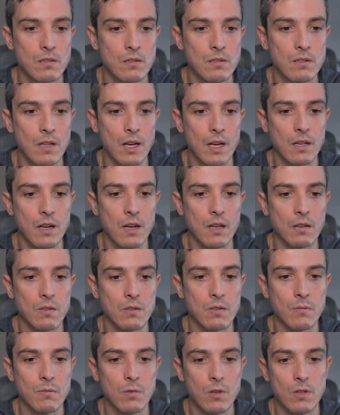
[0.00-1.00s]

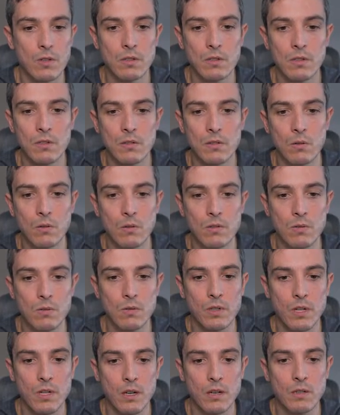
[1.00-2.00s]
$9 a month or
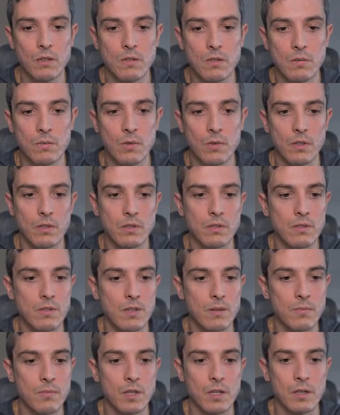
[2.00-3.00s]
$20 a month,
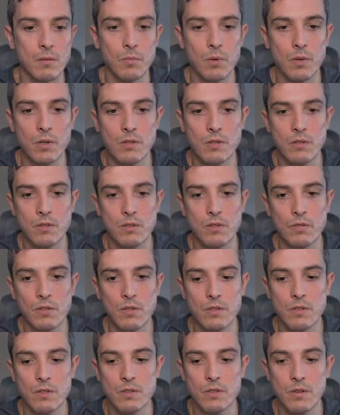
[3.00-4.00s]
same thing, personal
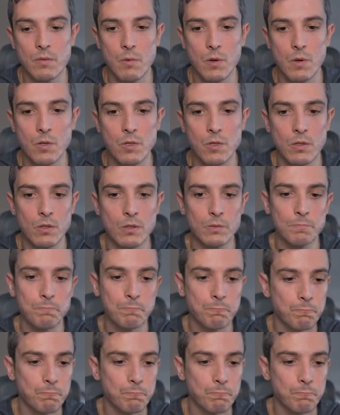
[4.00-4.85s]
versus commercial.